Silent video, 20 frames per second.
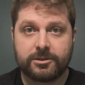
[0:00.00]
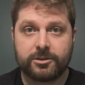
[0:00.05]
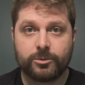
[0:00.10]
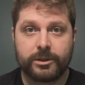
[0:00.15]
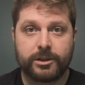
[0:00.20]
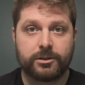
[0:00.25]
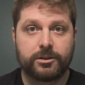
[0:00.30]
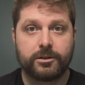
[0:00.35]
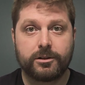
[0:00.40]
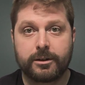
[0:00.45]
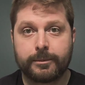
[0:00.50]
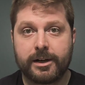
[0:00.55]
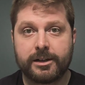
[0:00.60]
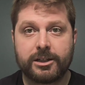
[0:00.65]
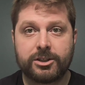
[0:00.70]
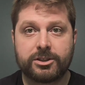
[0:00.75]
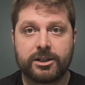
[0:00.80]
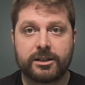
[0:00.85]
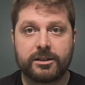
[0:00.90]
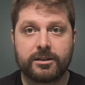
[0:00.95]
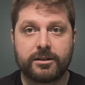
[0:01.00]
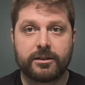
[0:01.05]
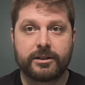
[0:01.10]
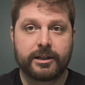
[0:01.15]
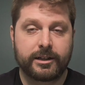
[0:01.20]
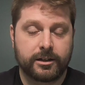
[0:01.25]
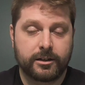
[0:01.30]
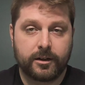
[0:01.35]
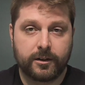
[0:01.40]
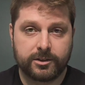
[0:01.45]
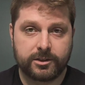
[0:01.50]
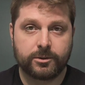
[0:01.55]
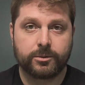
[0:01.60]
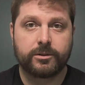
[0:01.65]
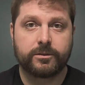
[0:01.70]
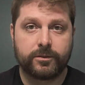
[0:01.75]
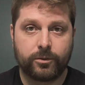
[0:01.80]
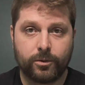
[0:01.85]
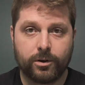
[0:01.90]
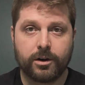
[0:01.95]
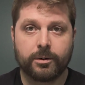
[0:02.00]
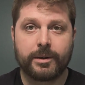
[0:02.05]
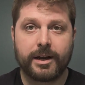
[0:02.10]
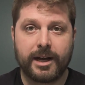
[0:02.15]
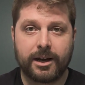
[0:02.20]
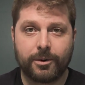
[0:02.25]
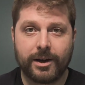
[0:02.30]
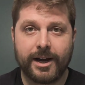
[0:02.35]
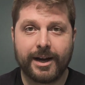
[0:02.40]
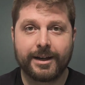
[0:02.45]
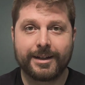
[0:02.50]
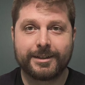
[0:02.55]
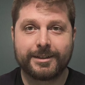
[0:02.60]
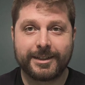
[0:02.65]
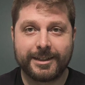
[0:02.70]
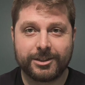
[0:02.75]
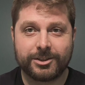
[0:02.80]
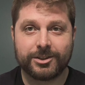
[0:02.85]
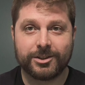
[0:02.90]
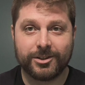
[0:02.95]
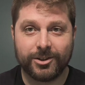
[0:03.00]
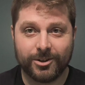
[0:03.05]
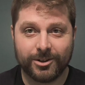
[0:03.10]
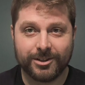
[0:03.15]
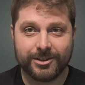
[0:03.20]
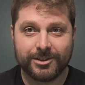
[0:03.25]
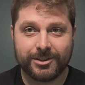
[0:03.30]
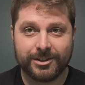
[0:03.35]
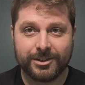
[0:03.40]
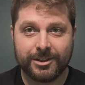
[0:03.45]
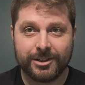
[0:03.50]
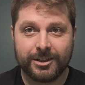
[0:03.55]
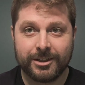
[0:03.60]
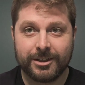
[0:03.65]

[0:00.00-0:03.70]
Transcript: so we can learn about each other, and it can also inform how I teach the course.